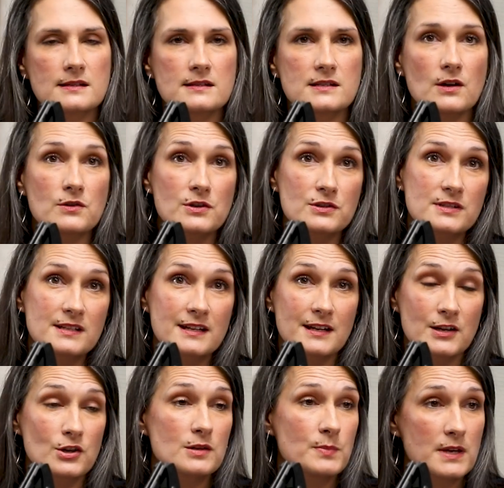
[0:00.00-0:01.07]
donors
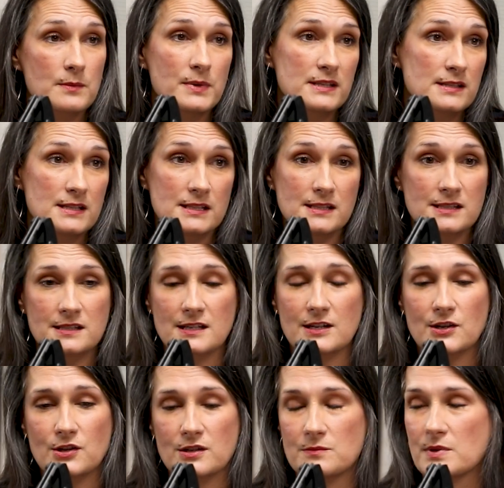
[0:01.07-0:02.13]
could be a business,
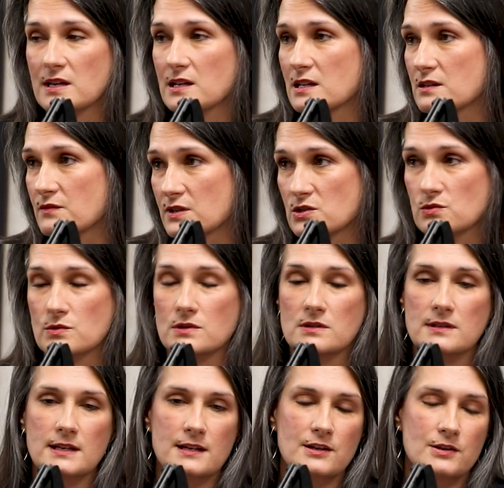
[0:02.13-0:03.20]
it could be an
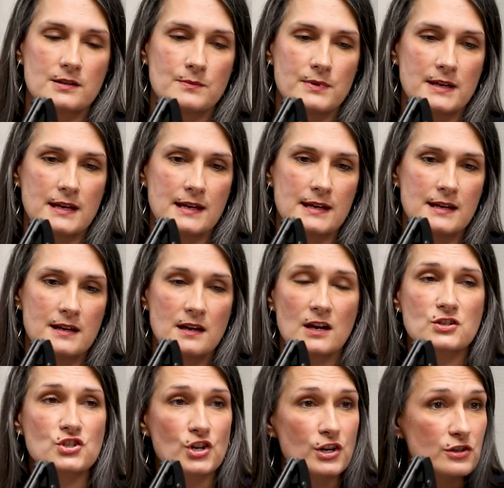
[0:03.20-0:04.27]
individual, it could be a
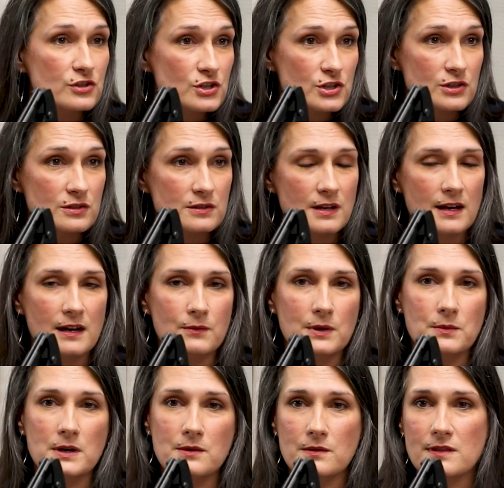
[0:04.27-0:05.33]
church. We
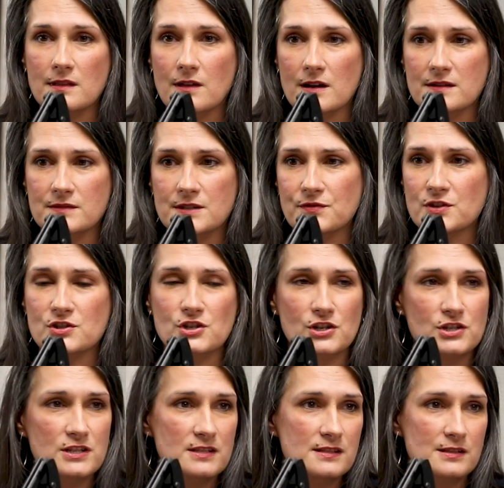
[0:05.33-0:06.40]
work with a lot of different
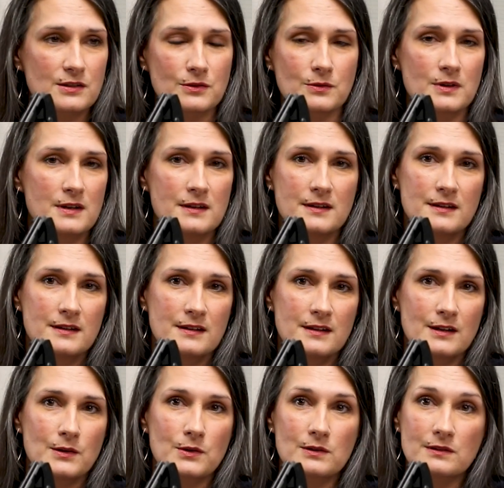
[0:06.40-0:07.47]
churches who
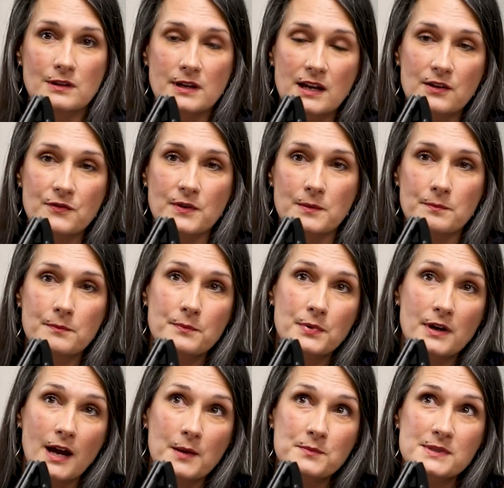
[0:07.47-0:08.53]
are looking for
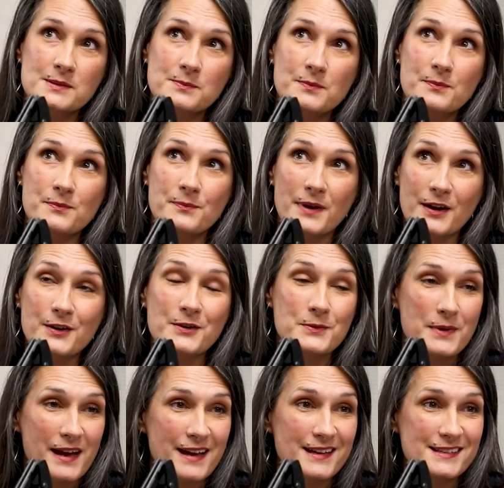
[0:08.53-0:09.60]
perhaps better
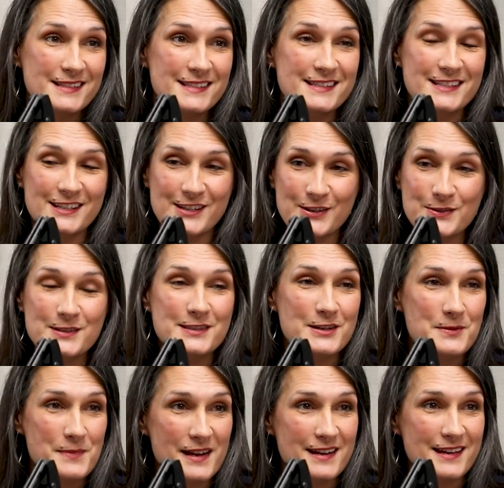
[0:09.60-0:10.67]
ways to use their
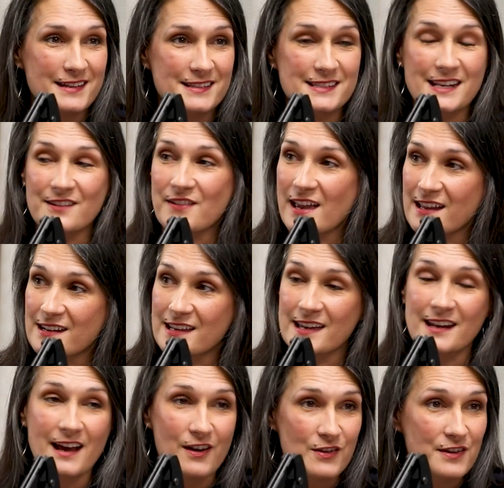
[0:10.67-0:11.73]
money instead of handing
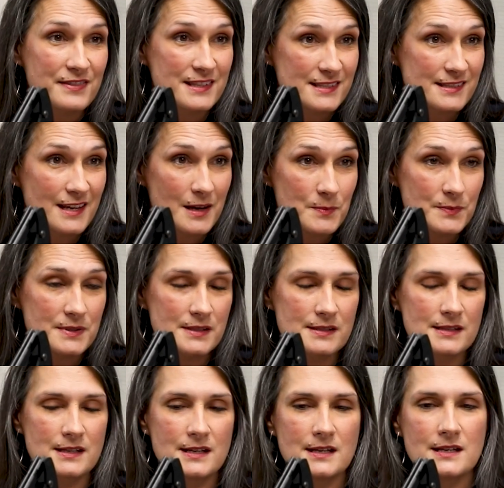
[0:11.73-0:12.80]
it out on the steps.
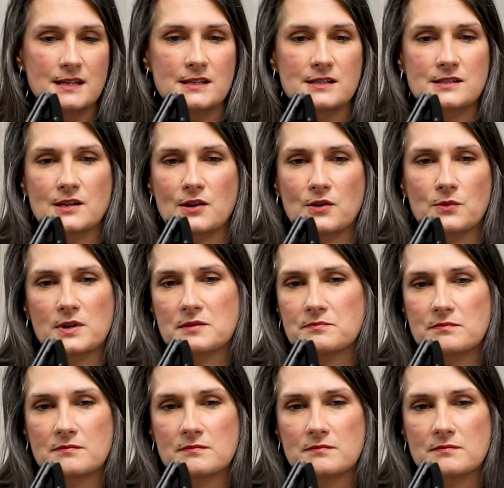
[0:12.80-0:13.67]
So we're